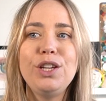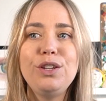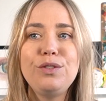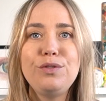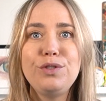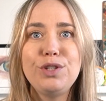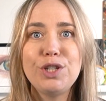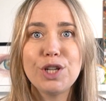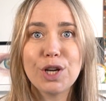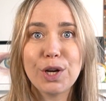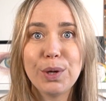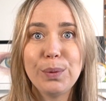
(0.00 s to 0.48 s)
You
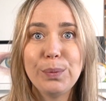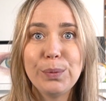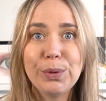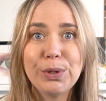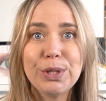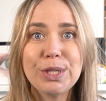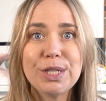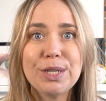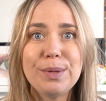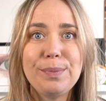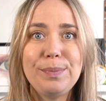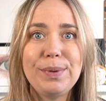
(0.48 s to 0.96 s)
don't
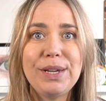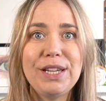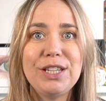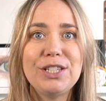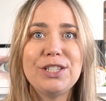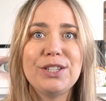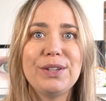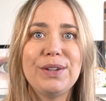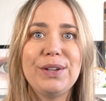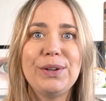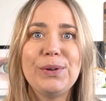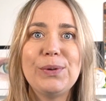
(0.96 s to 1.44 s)
want to be
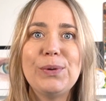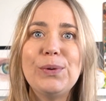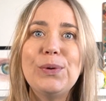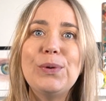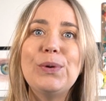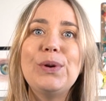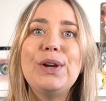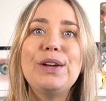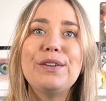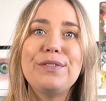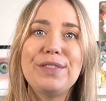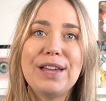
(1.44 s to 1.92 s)
doing
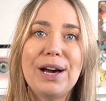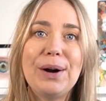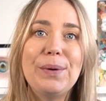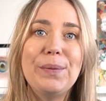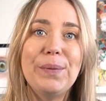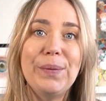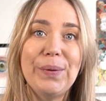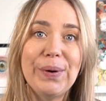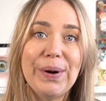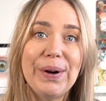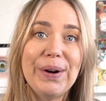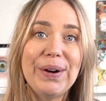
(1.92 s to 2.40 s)
all of
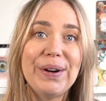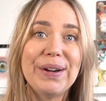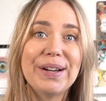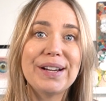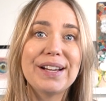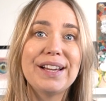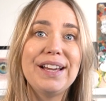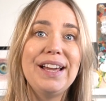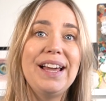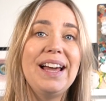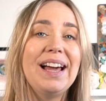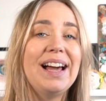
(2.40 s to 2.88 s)
that
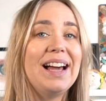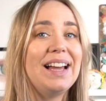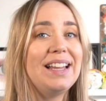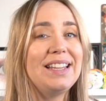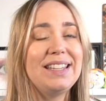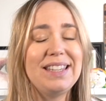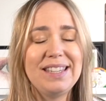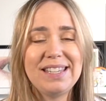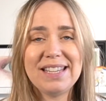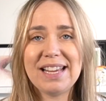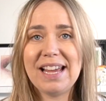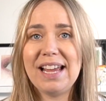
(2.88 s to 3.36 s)
work a
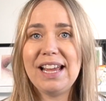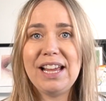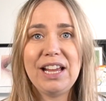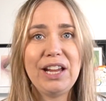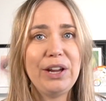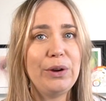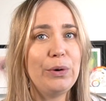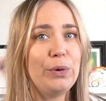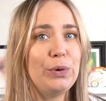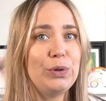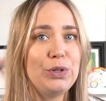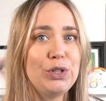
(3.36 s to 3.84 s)

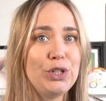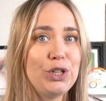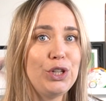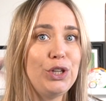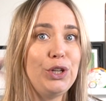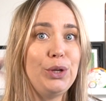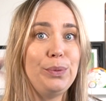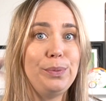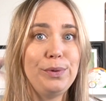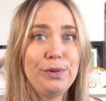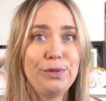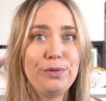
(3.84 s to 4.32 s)
day or
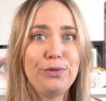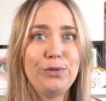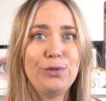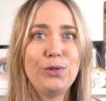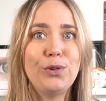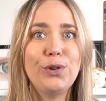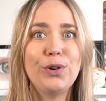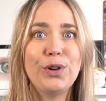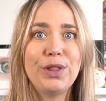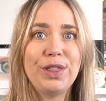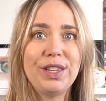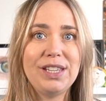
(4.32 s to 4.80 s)
two
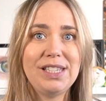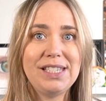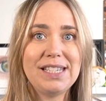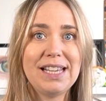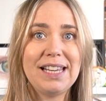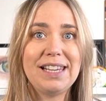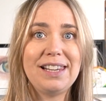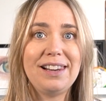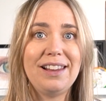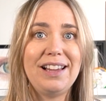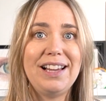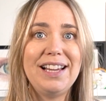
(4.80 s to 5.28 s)
before the
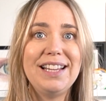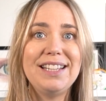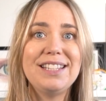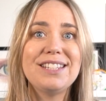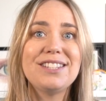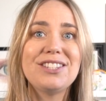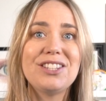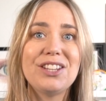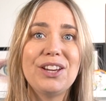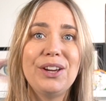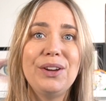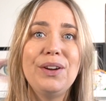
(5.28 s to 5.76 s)
deadline.
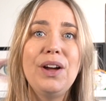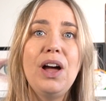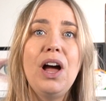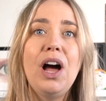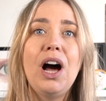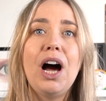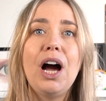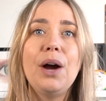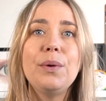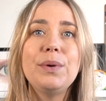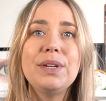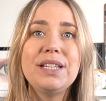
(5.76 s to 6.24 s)
So
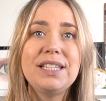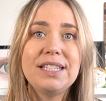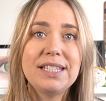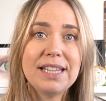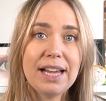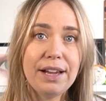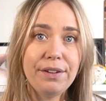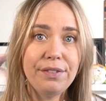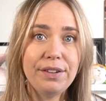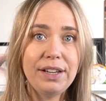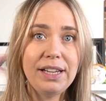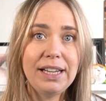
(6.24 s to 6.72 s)
I would
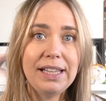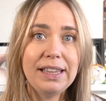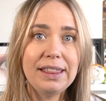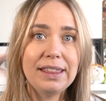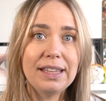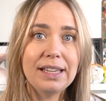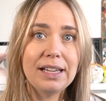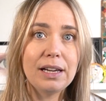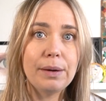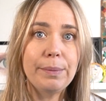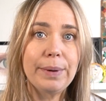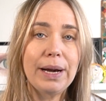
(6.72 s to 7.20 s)
definitely
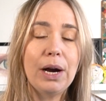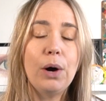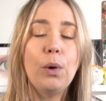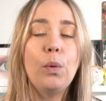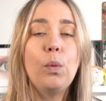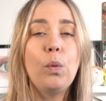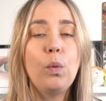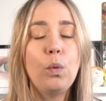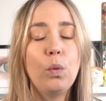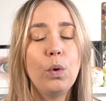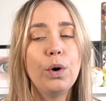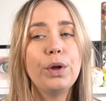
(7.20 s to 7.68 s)
think
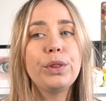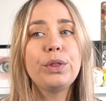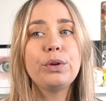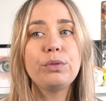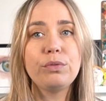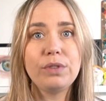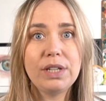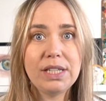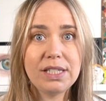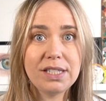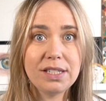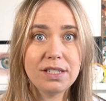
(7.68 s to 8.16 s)
about what the
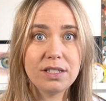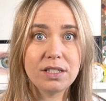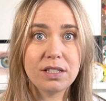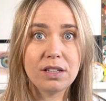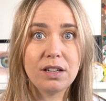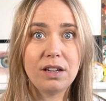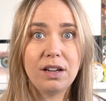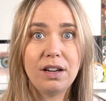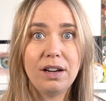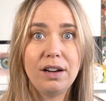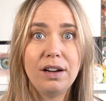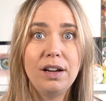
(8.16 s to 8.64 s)
reasons
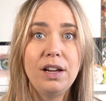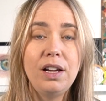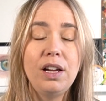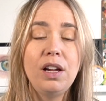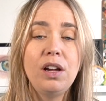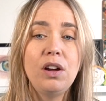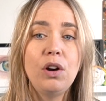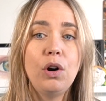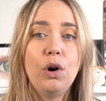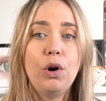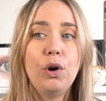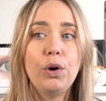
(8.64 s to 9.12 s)
are
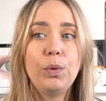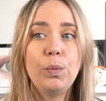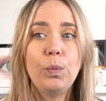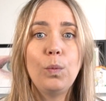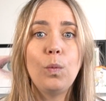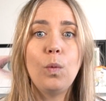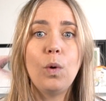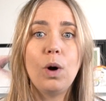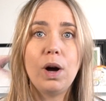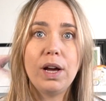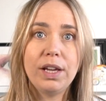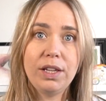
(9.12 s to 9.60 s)

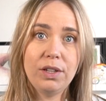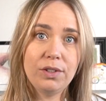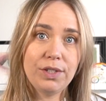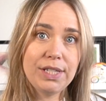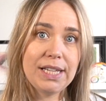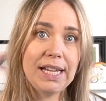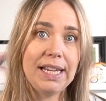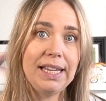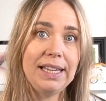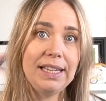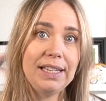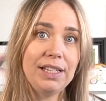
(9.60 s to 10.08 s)
on why you're
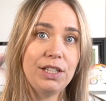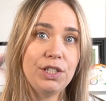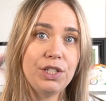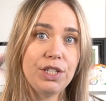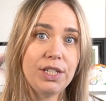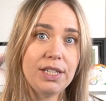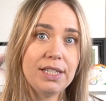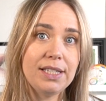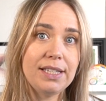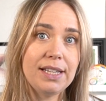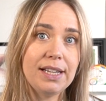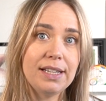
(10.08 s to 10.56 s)
taking
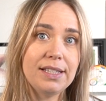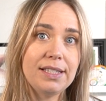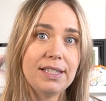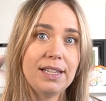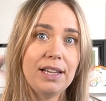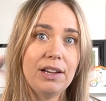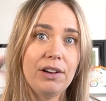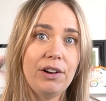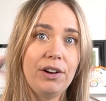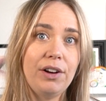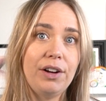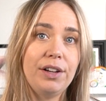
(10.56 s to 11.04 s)

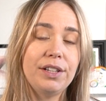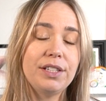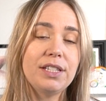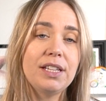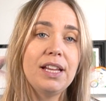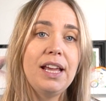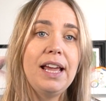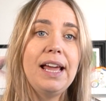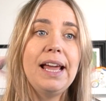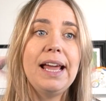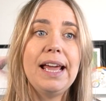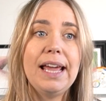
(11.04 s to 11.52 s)
GCSE Art.
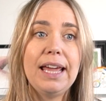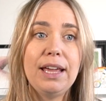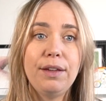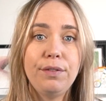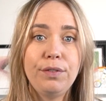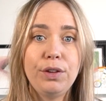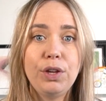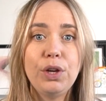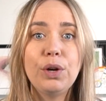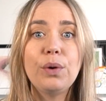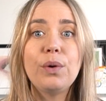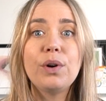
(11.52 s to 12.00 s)

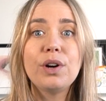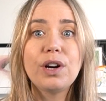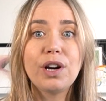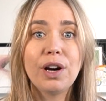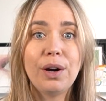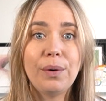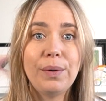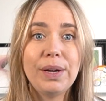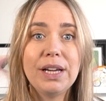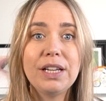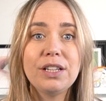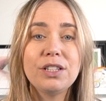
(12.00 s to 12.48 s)
If you're
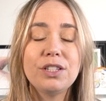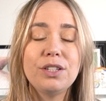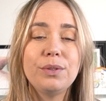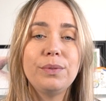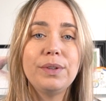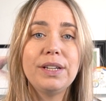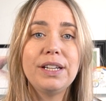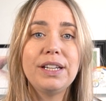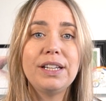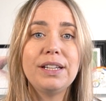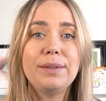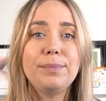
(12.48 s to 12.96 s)
going to
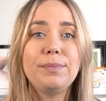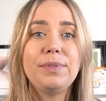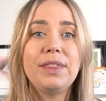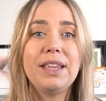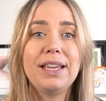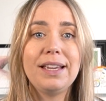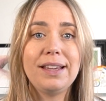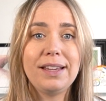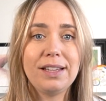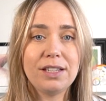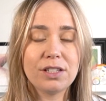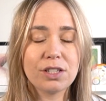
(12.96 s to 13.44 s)
it
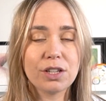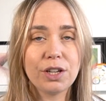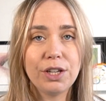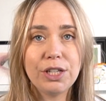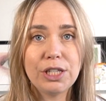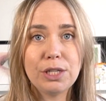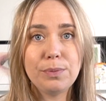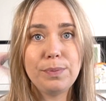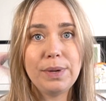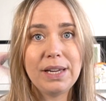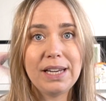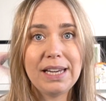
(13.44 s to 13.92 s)
thinking it's
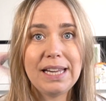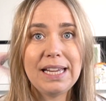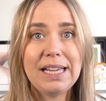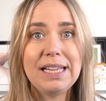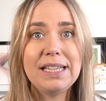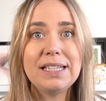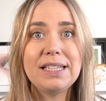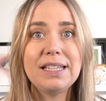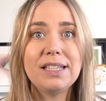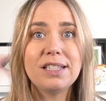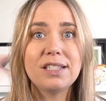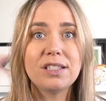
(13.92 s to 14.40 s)
going to be an
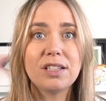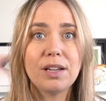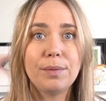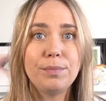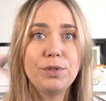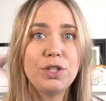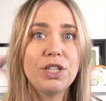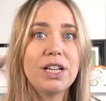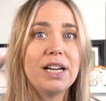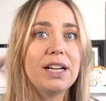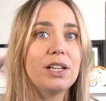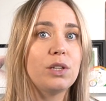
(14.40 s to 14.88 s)
easy
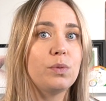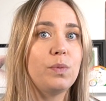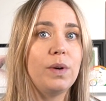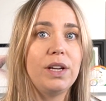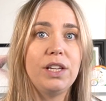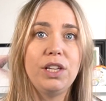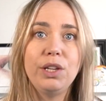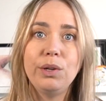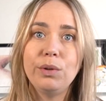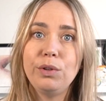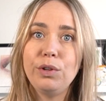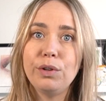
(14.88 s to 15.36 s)
subject where
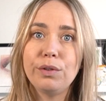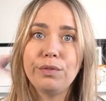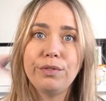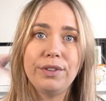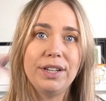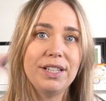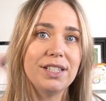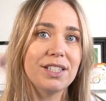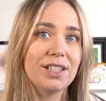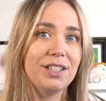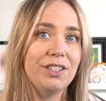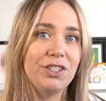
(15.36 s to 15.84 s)
you and your
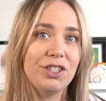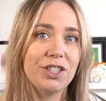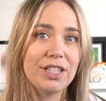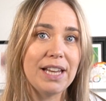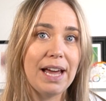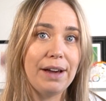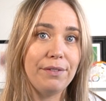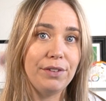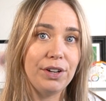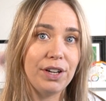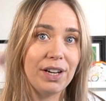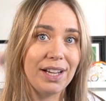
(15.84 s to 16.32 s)
friends can just
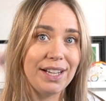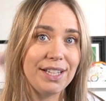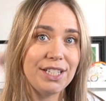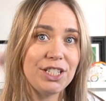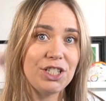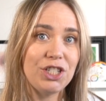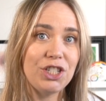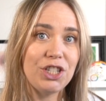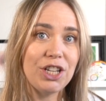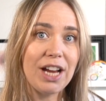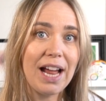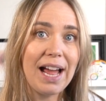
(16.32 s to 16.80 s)
have a
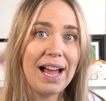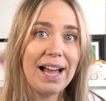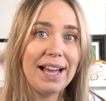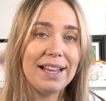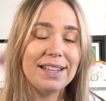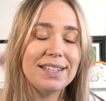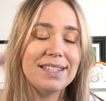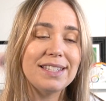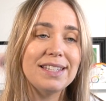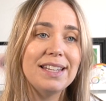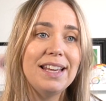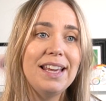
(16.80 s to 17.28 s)
nice
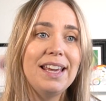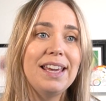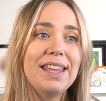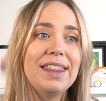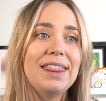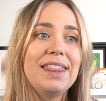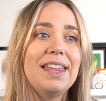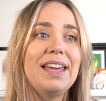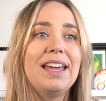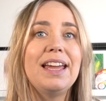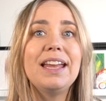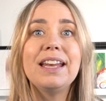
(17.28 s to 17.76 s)
chat,
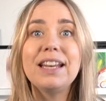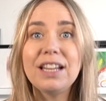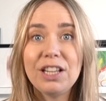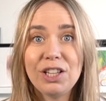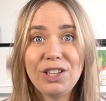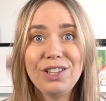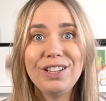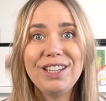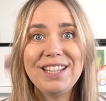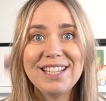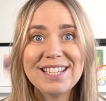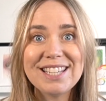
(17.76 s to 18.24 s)
then
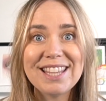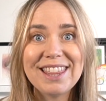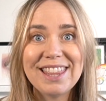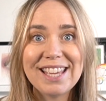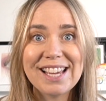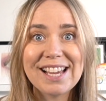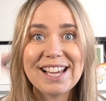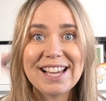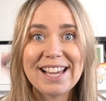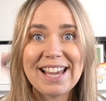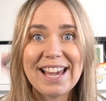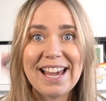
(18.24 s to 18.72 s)
you need to
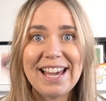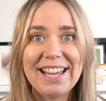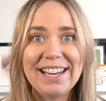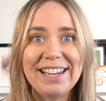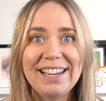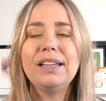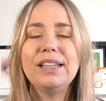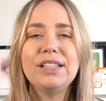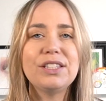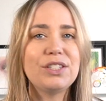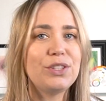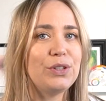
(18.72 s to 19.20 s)
think
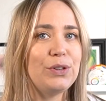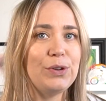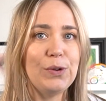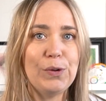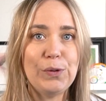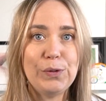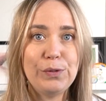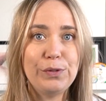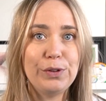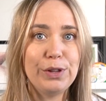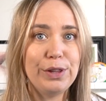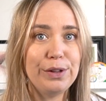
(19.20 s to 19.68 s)
again. It's
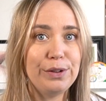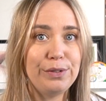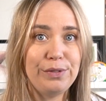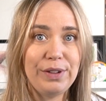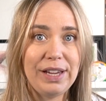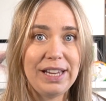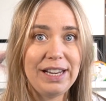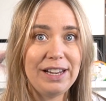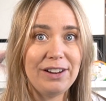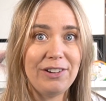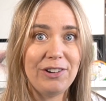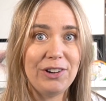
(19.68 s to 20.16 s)
not for the
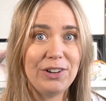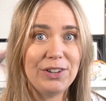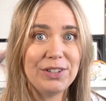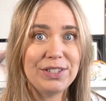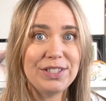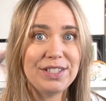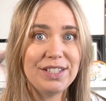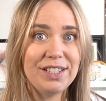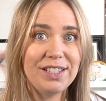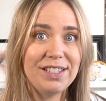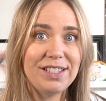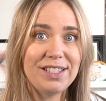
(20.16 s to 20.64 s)

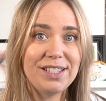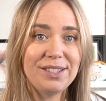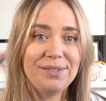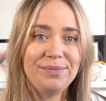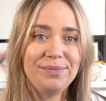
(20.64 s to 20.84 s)
faint-hearted.